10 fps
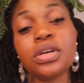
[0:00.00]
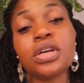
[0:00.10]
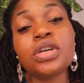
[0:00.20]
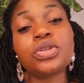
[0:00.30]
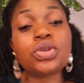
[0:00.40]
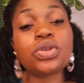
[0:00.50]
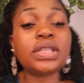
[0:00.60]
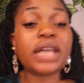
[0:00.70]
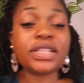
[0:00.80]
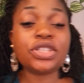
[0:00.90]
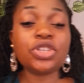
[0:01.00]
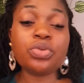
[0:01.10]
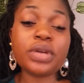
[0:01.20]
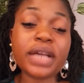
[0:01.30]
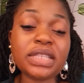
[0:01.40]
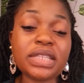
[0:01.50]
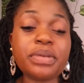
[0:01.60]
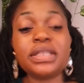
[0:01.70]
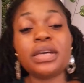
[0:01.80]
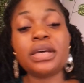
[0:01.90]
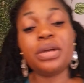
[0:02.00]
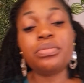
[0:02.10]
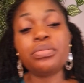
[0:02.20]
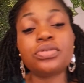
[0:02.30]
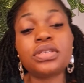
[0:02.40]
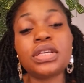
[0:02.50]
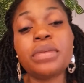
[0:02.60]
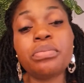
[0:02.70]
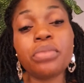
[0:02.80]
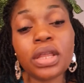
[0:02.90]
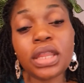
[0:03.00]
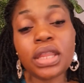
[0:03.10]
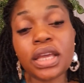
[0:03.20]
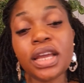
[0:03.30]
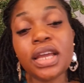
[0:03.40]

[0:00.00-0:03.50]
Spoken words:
so that you will get paid and be able to see money